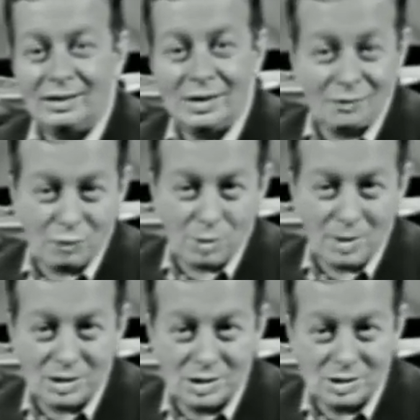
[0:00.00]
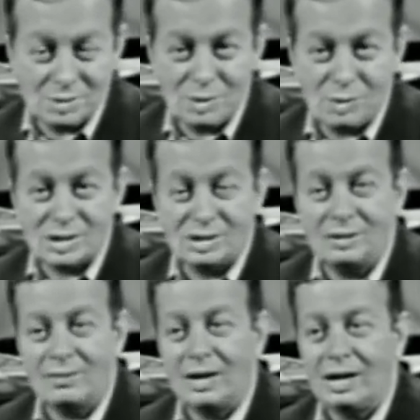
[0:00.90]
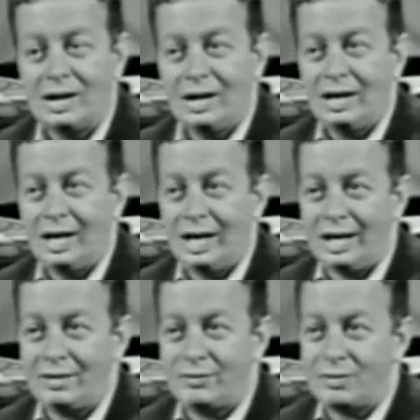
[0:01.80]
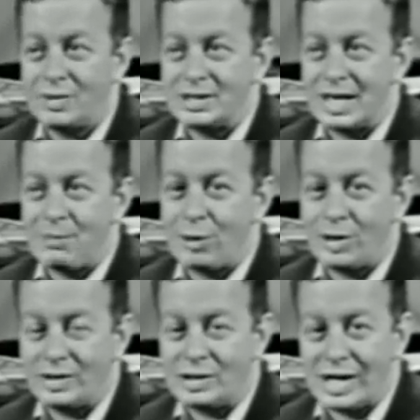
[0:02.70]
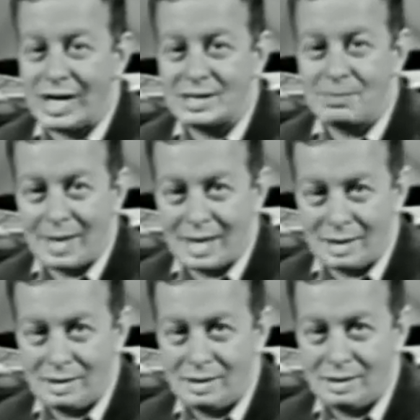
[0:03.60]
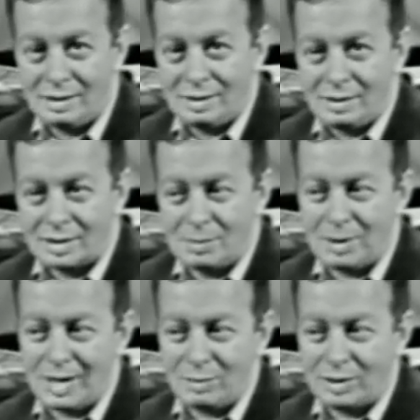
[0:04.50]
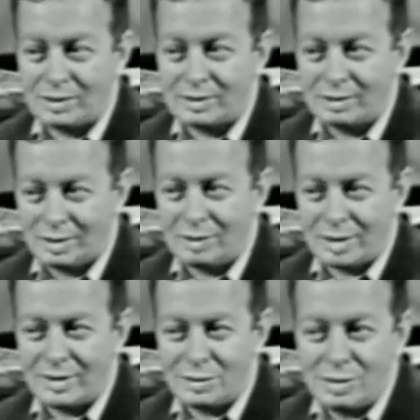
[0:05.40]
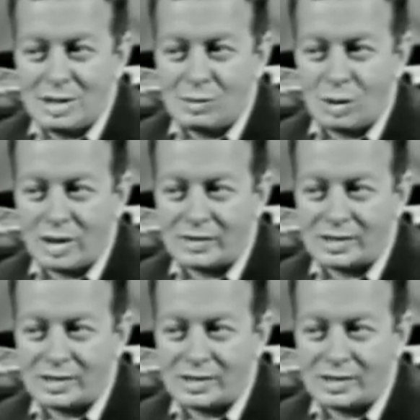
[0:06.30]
the aforementioned Jimmy Wisner, and from a standpoint of a jazz ballad combined with a rather unique way of